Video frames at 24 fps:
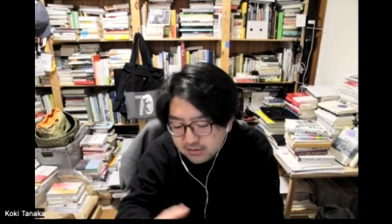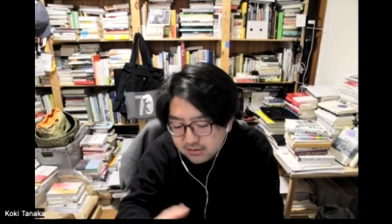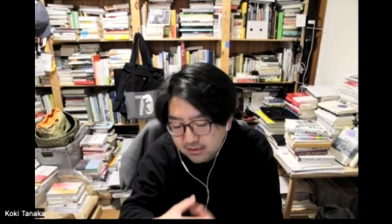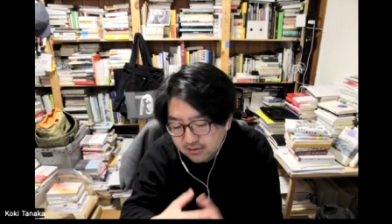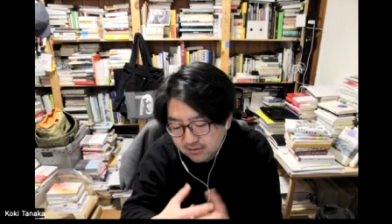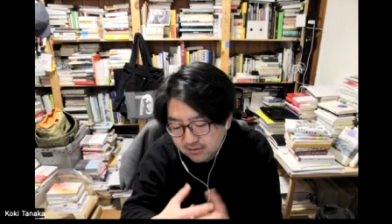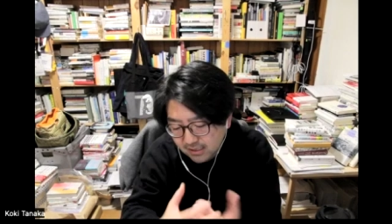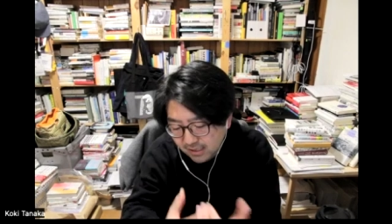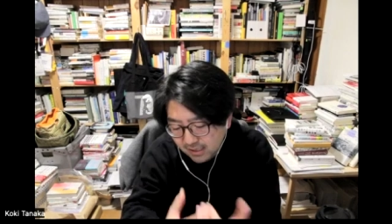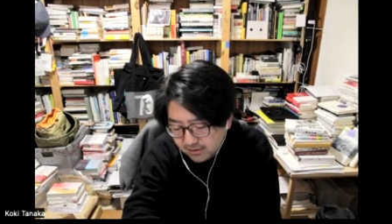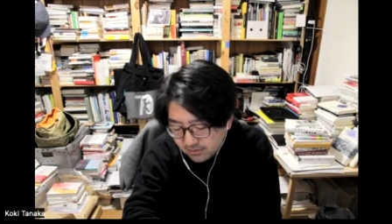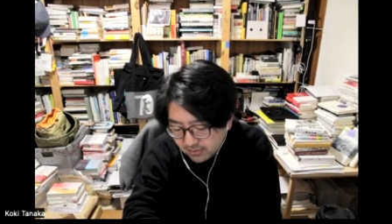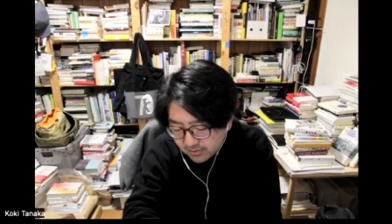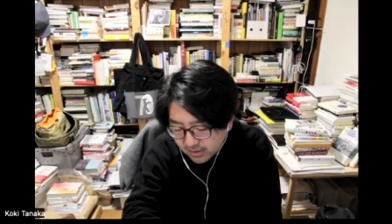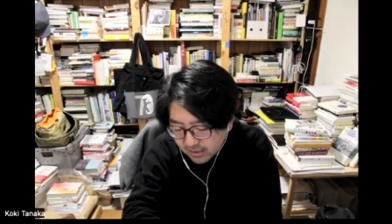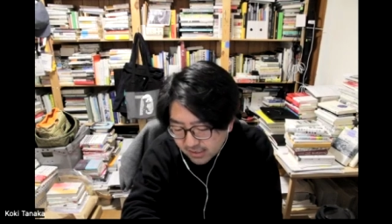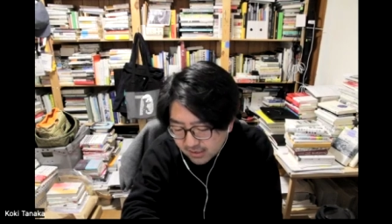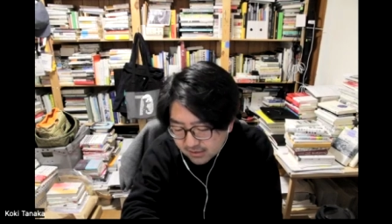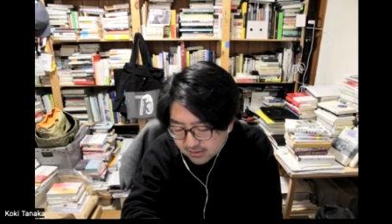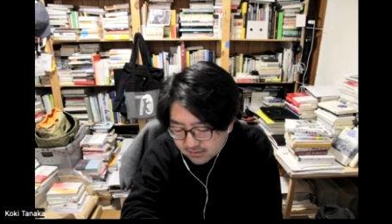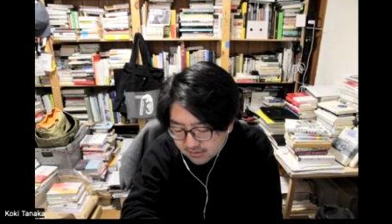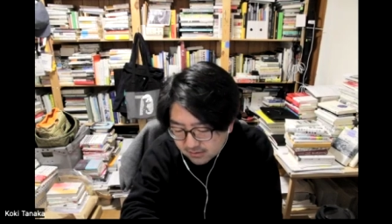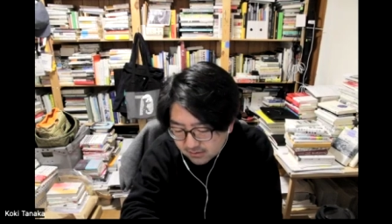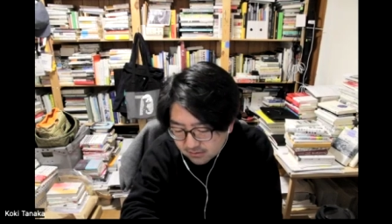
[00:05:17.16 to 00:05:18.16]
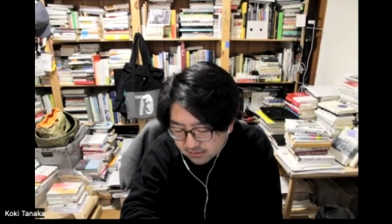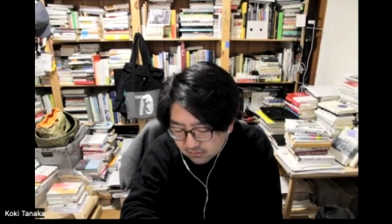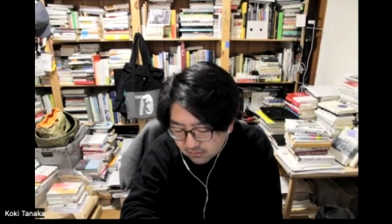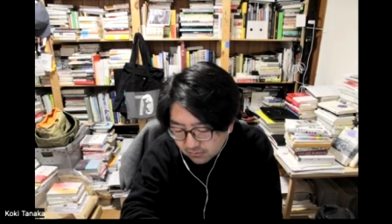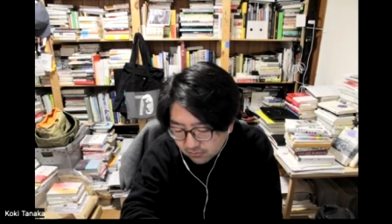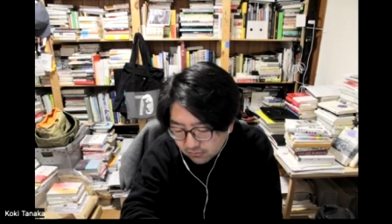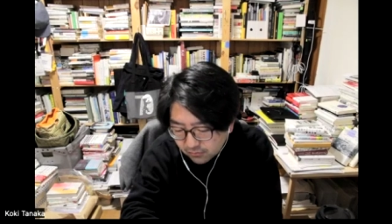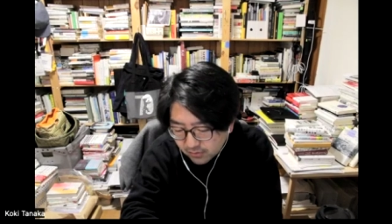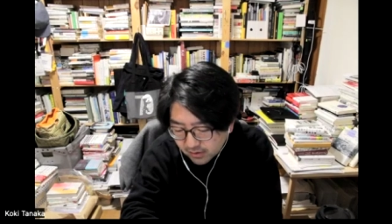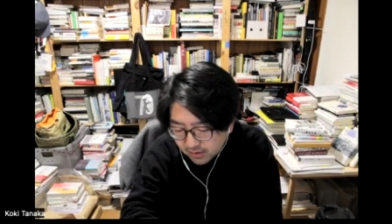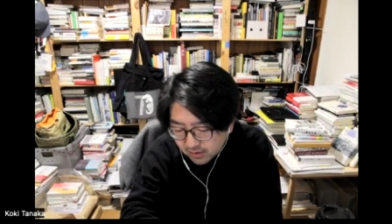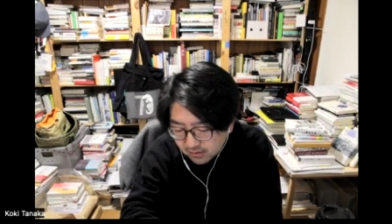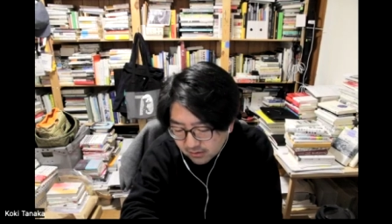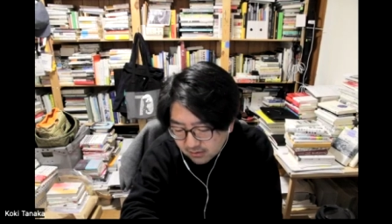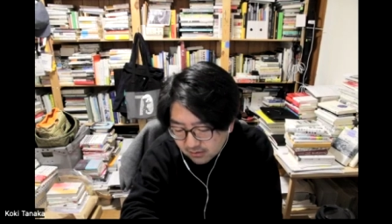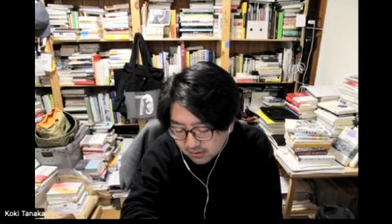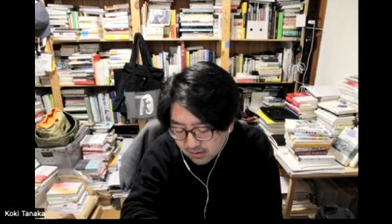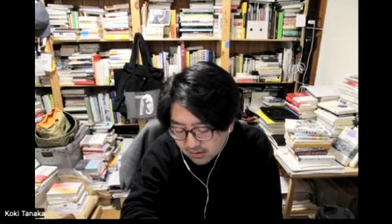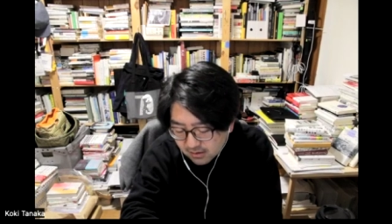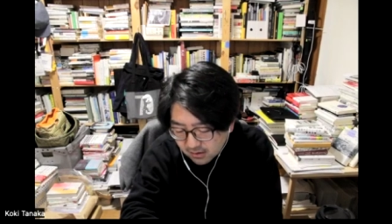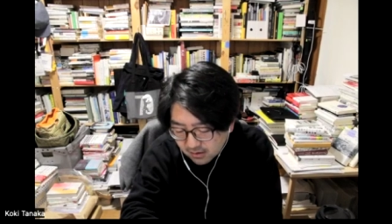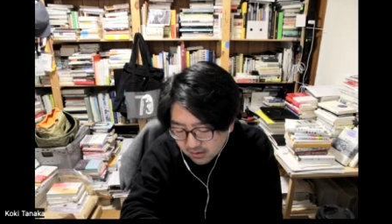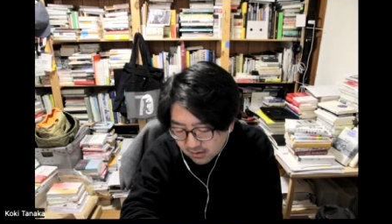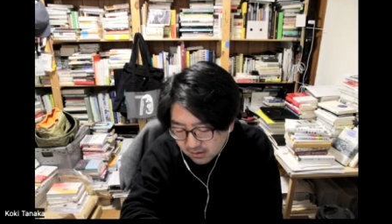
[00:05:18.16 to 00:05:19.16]
I realized that when
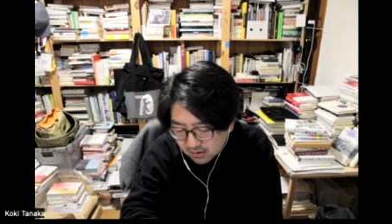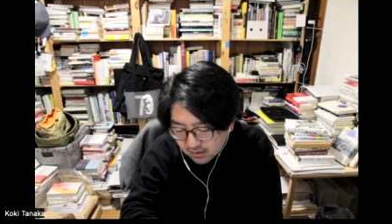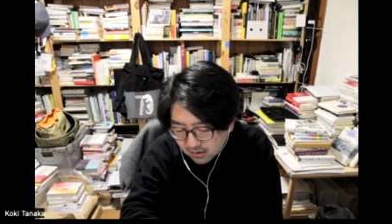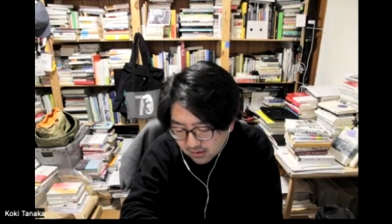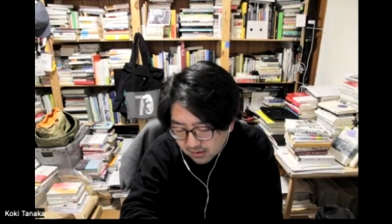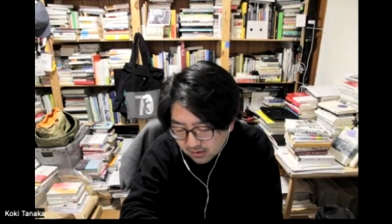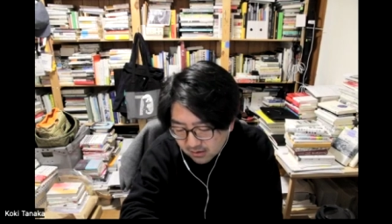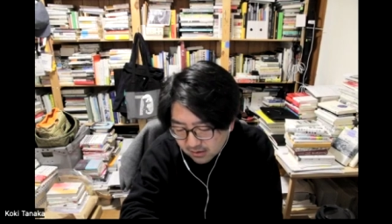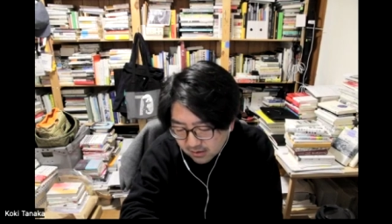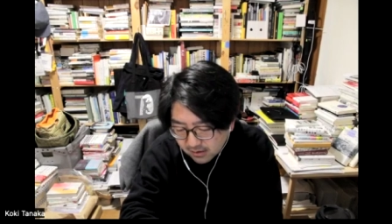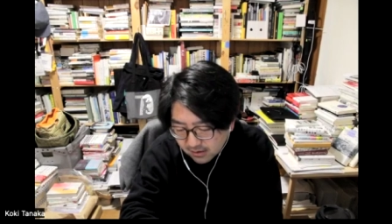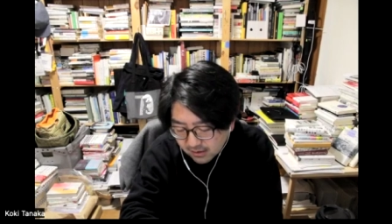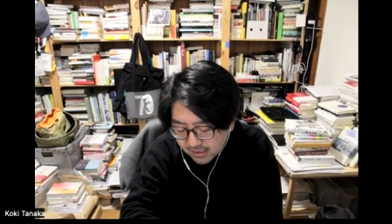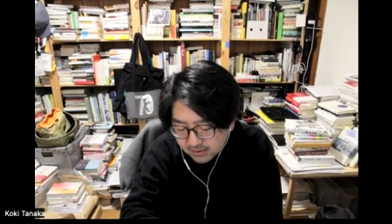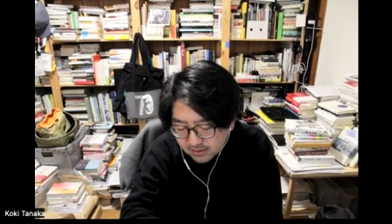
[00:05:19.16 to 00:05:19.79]
I